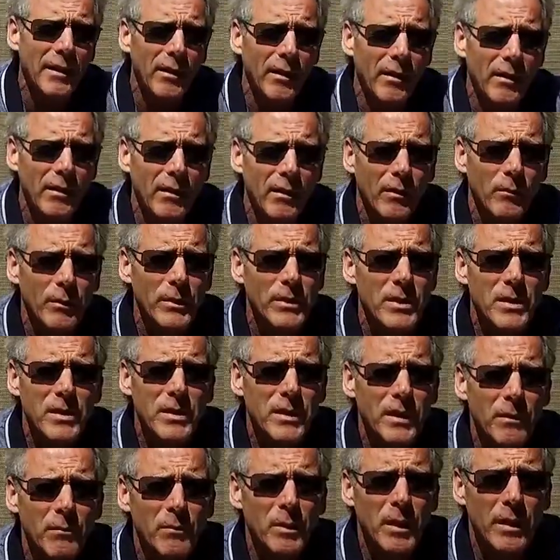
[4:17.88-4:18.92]
here. We
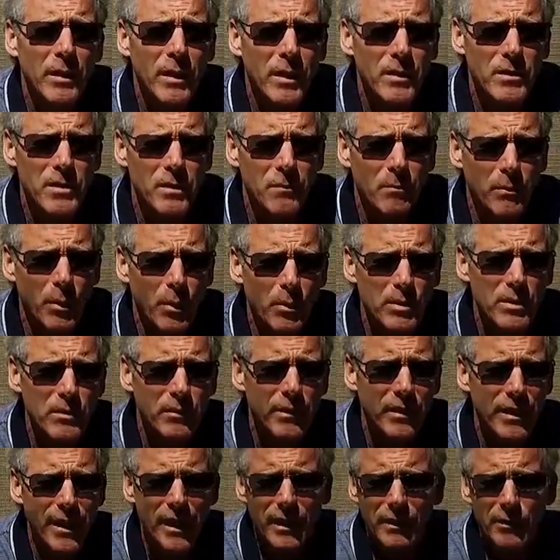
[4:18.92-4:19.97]
just give them the nuts and bolts
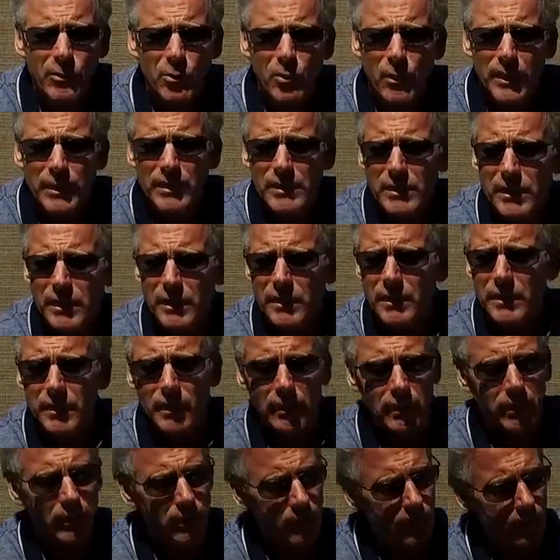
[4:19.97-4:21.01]
of it, not in great
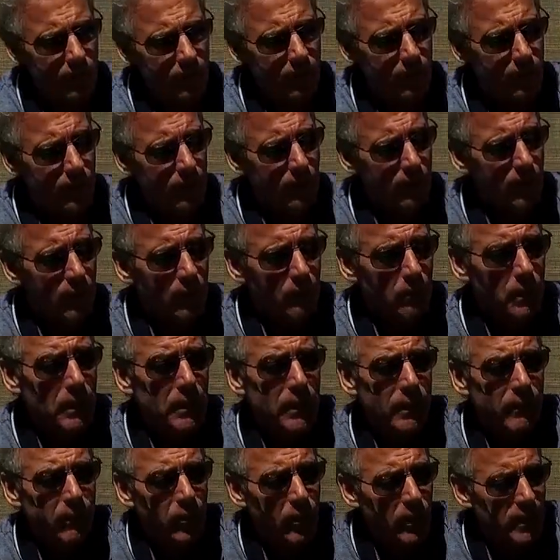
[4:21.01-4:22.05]
detail. But
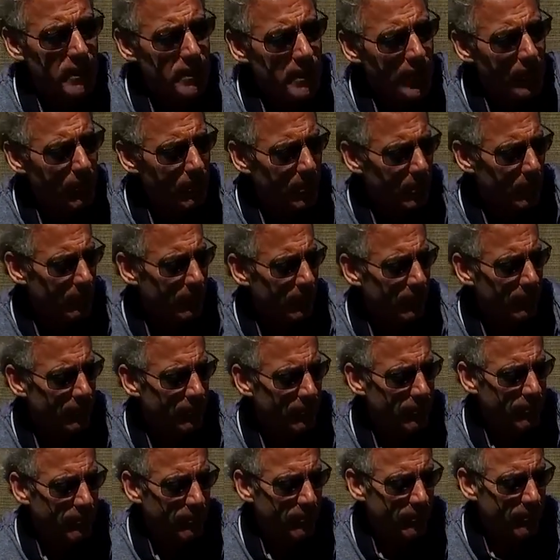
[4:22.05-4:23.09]
like, for example,
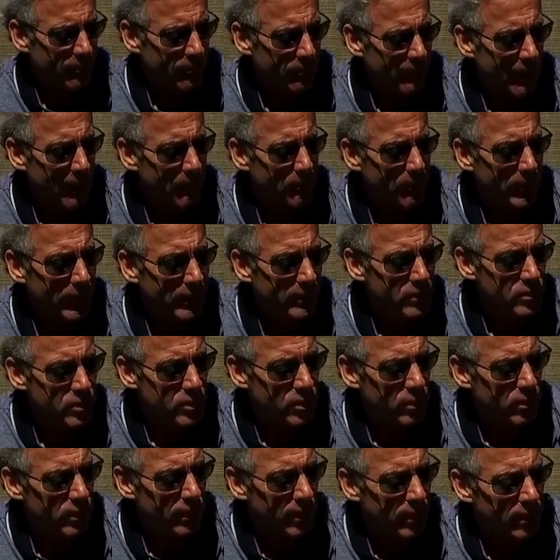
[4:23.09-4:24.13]
on page
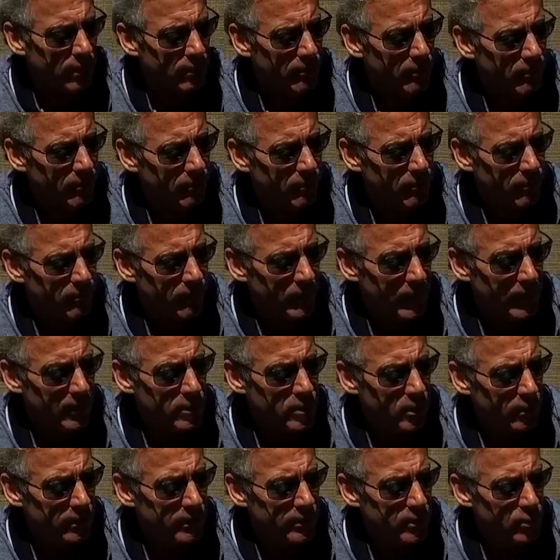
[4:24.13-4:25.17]
2 here, and
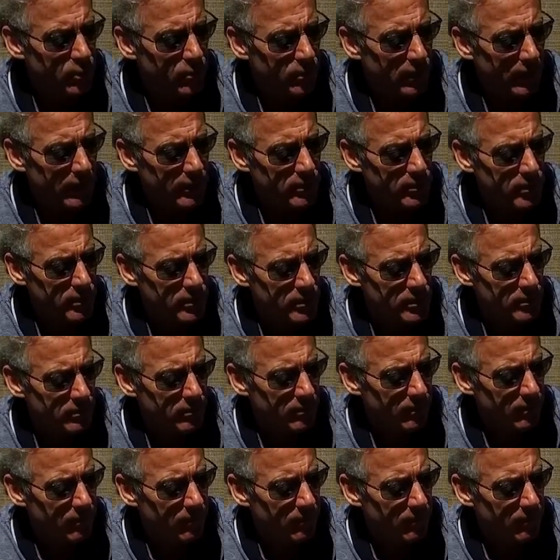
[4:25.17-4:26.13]
it's only 2 pages.